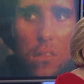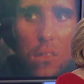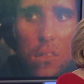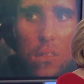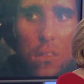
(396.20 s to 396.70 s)

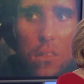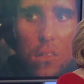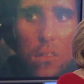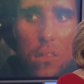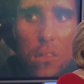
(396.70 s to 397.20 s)

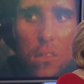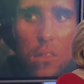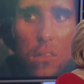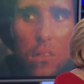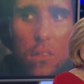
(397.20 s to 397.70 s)

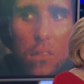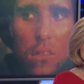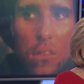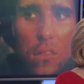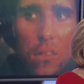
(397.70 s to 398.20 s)

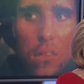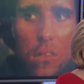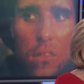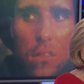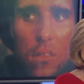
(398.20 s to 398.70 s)

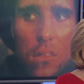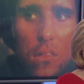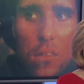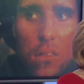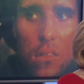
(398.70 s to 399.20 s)
(not speaking)